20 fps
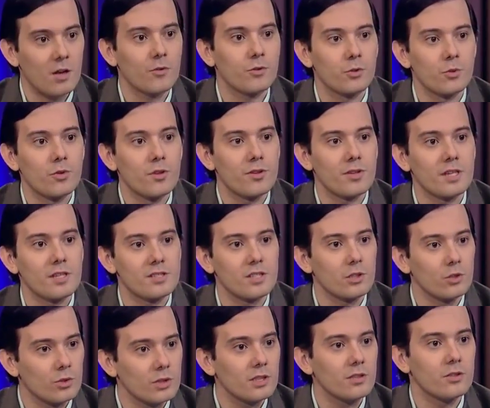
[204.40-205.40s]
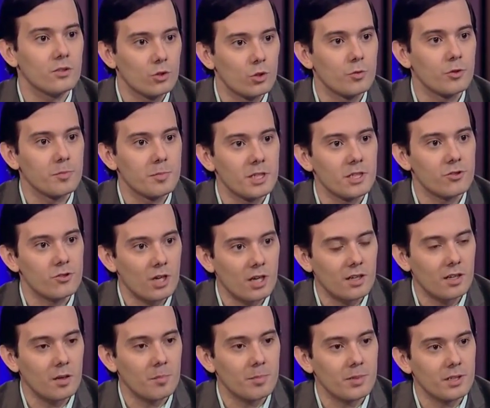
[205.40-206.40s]
out, do the things that you need to do to be a
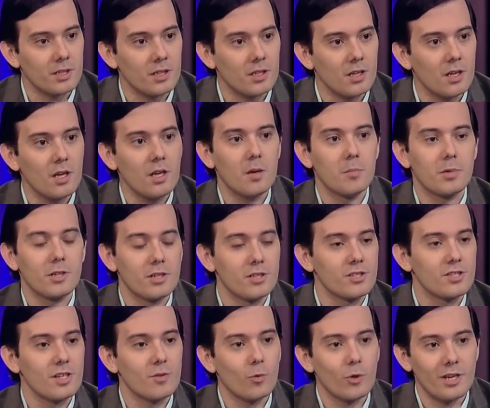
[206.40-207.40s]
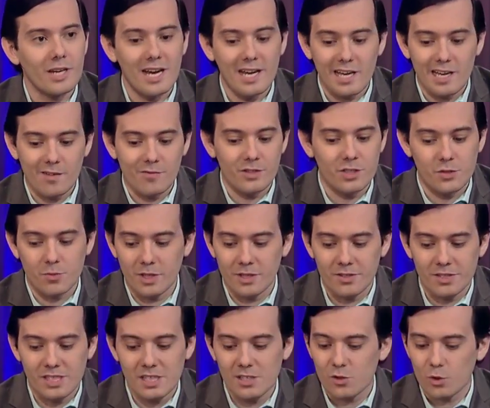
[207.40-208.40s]
drug company because when I have this
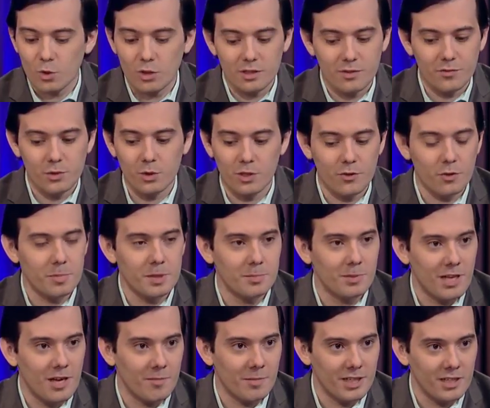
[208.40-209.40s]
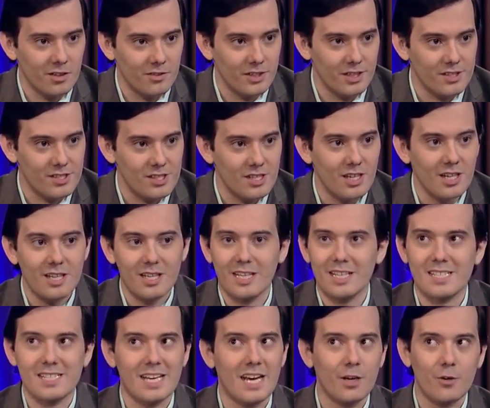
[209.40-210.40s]
rare disease, only a few hundred people have my illness. Right.
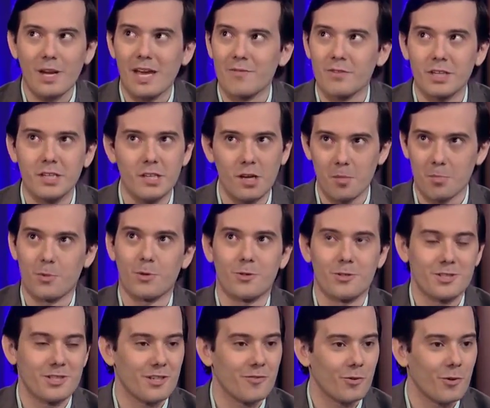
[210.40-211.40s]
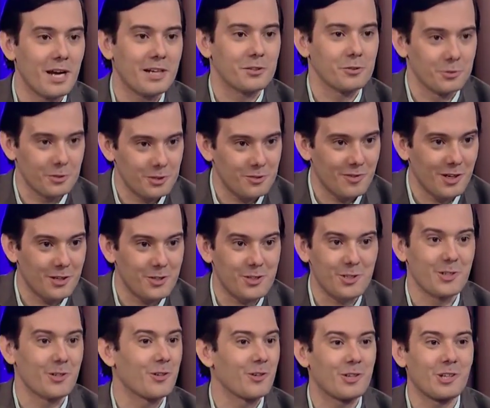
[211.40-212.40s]
It's I don't have the numbers of erectile
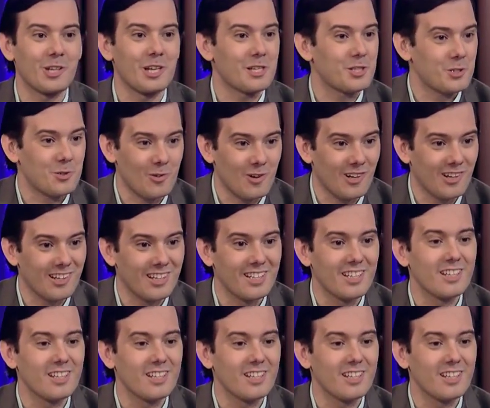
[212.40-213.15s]
dysfunction or cholesterol. I,